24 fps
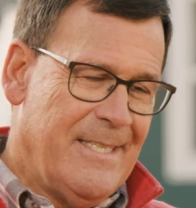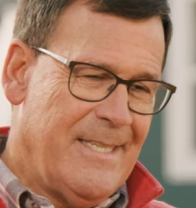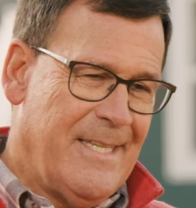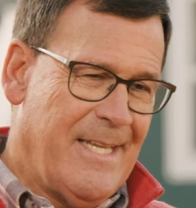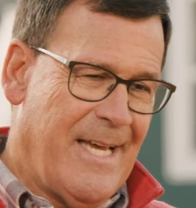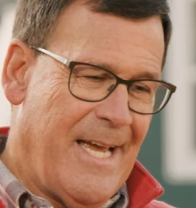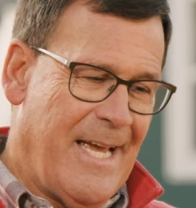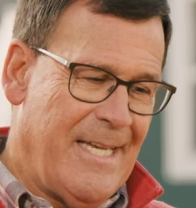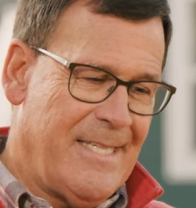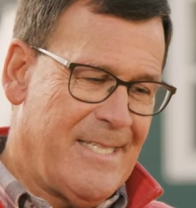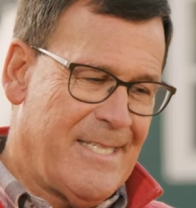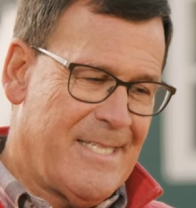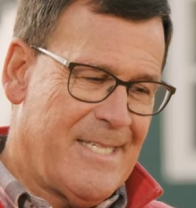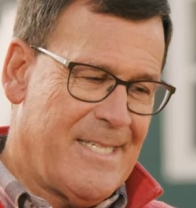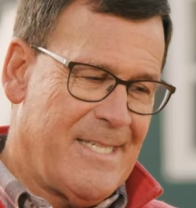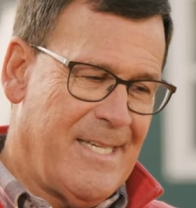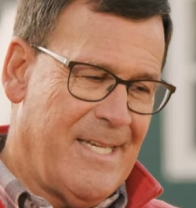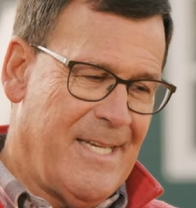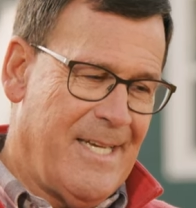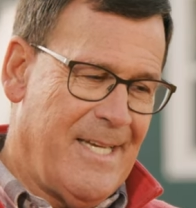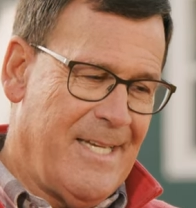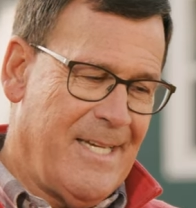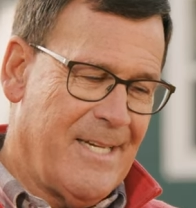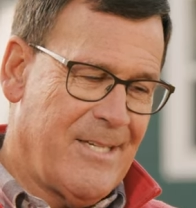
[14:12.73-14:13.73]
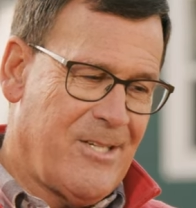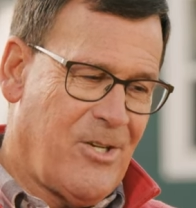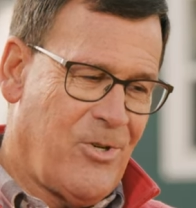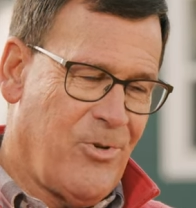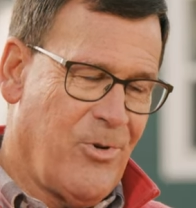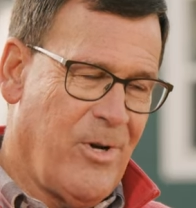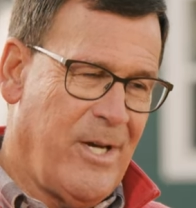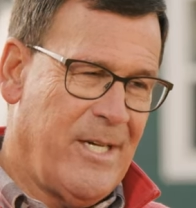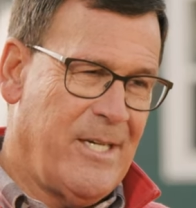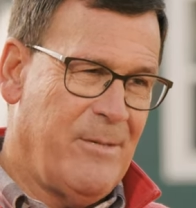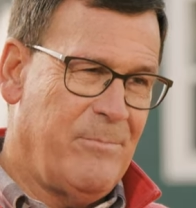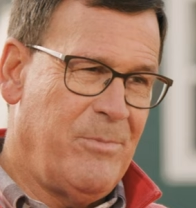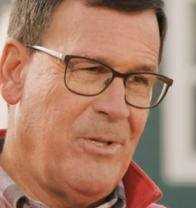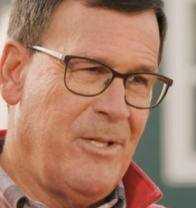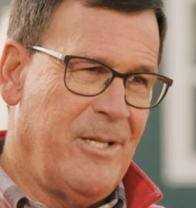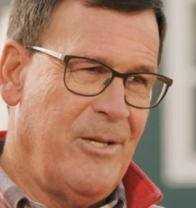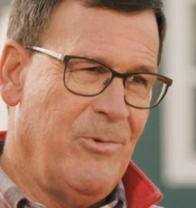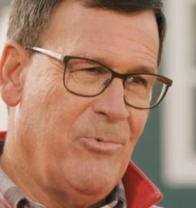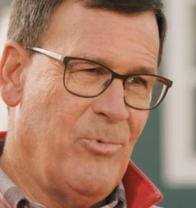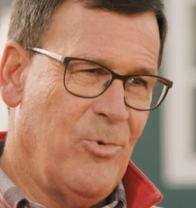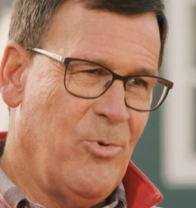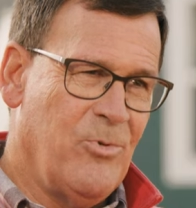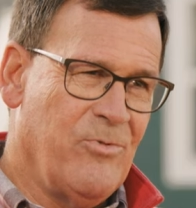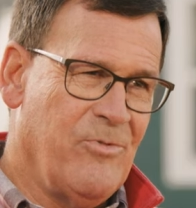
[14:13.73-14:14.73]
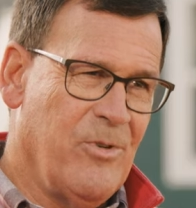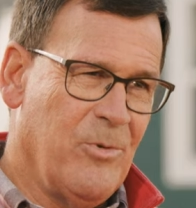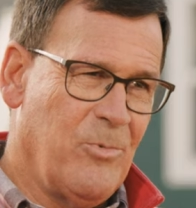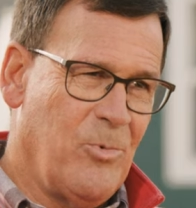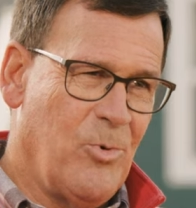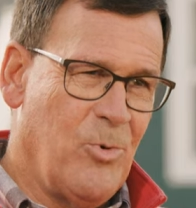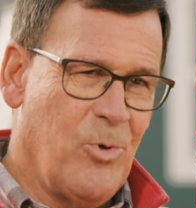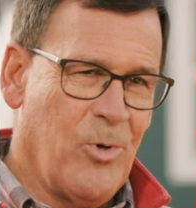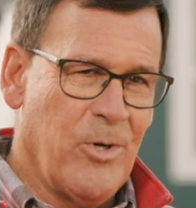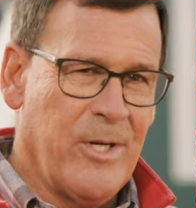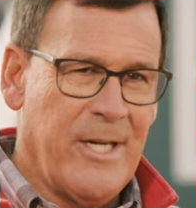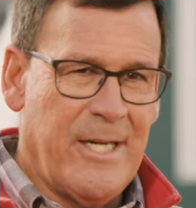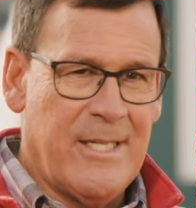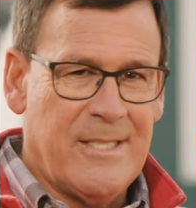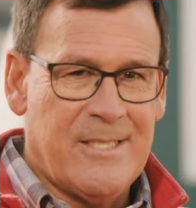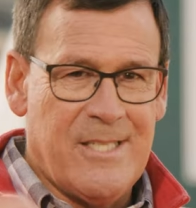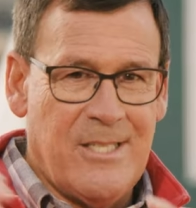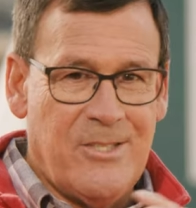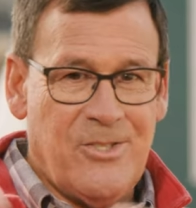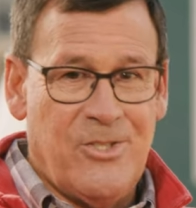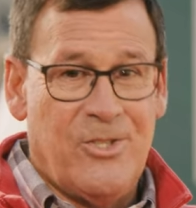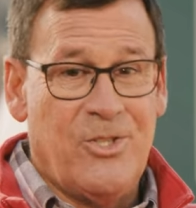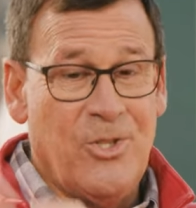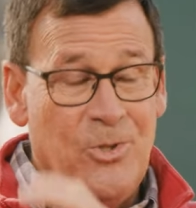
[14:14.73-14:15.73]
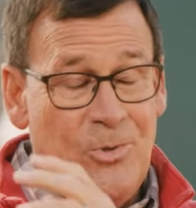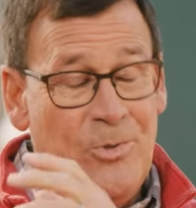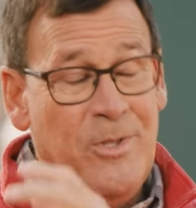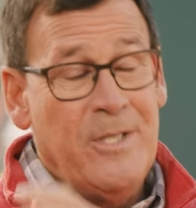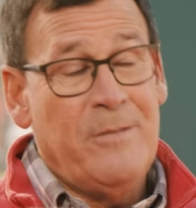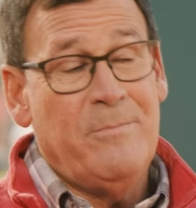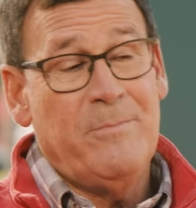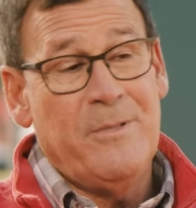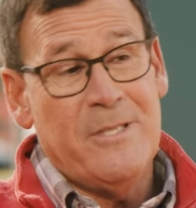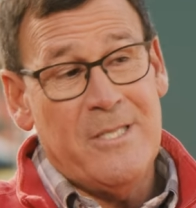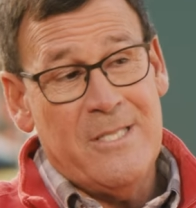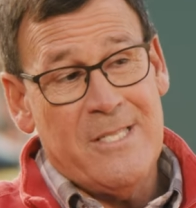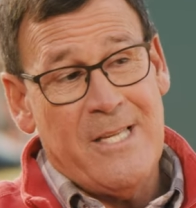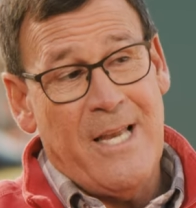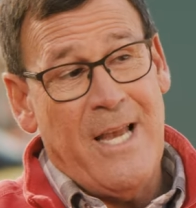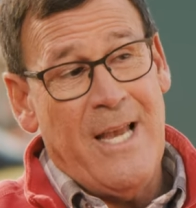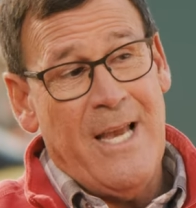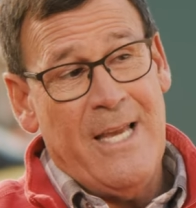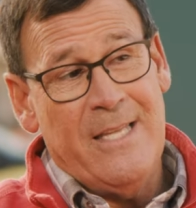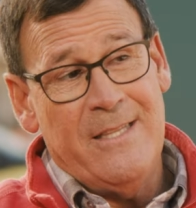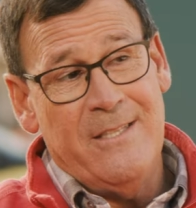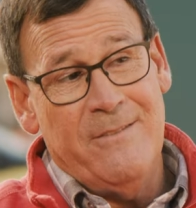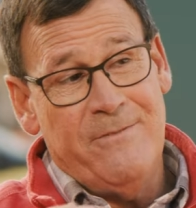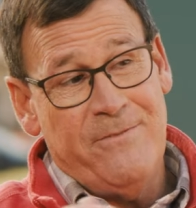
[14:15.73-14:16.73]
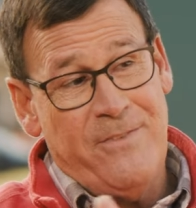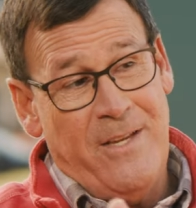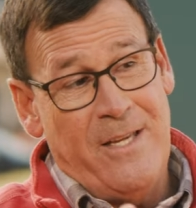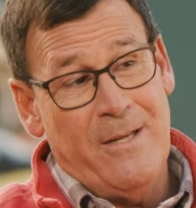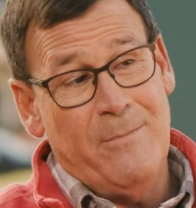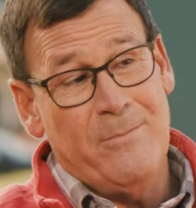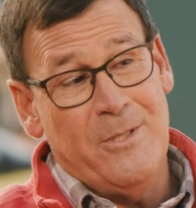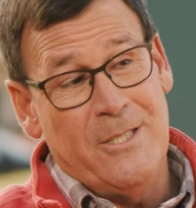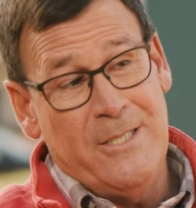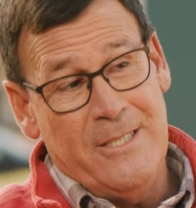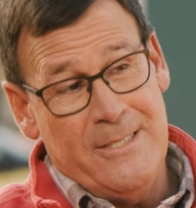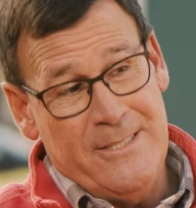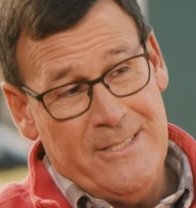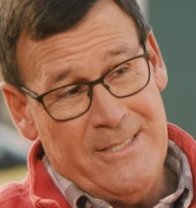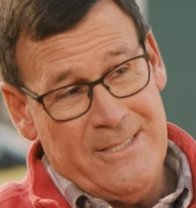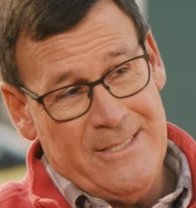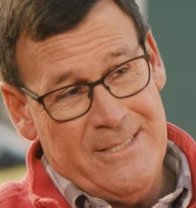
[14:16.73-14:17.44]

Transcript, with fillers: that's uh, incredibly rewarding to do it beside the families